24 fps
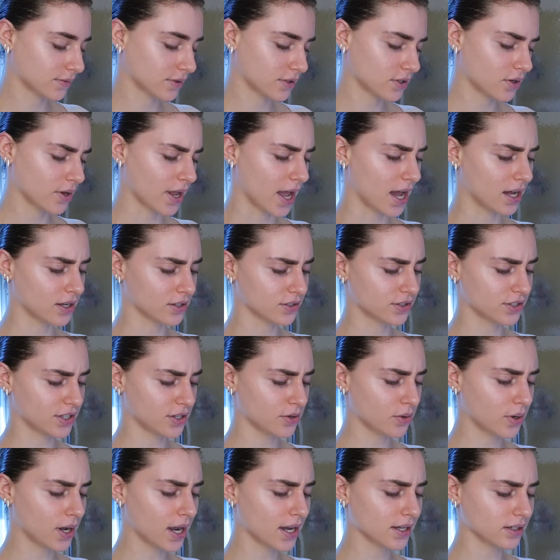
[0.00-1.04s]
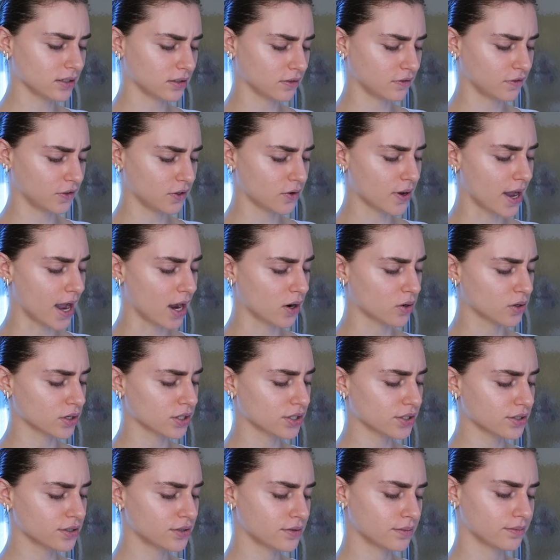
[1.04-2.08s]
So yeah, I'll see you guys in a few
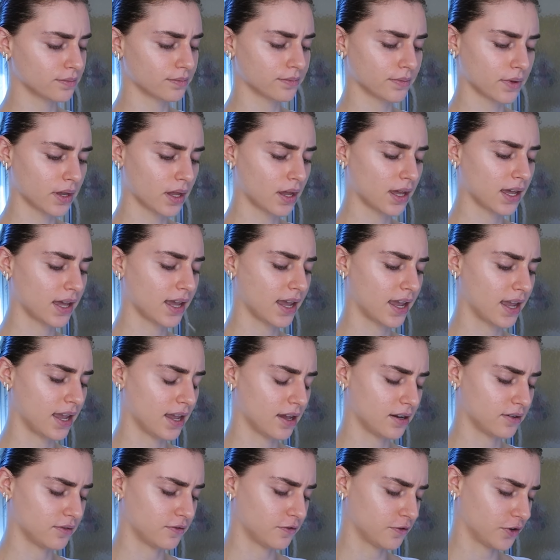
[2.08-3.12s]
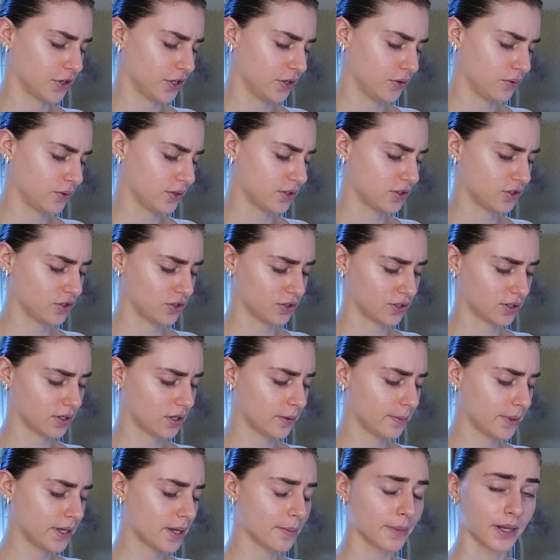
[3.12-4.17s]
hours, and for you, it's just
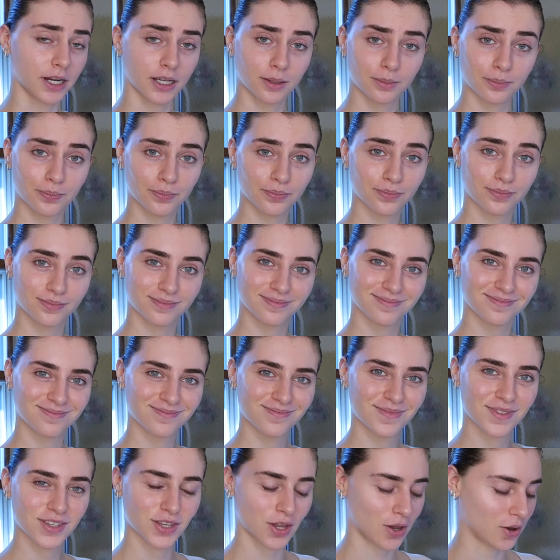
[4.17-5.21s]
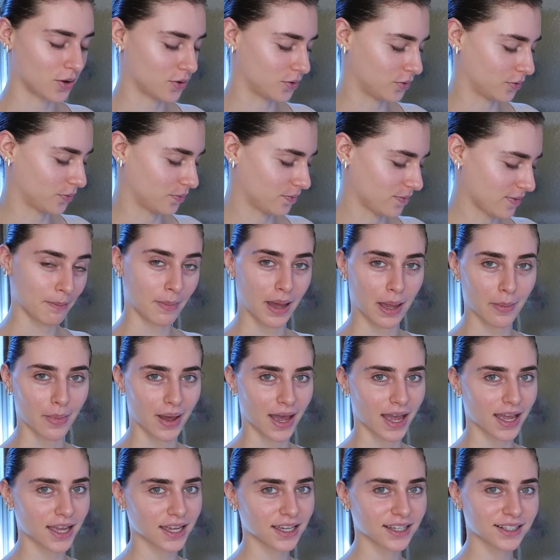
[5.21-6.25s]
gonna be a minute. So
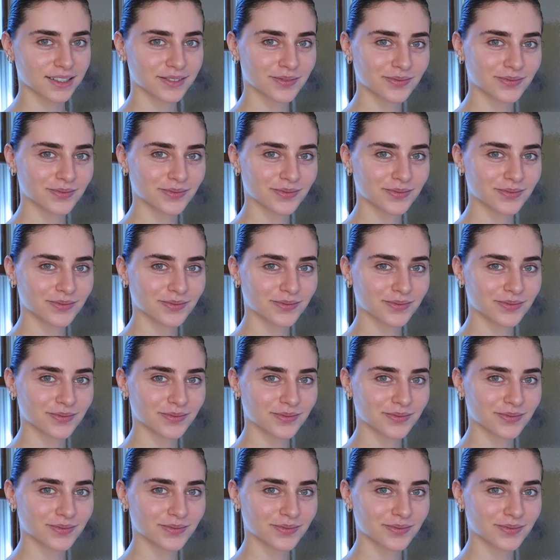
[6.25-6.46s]
bye-bye.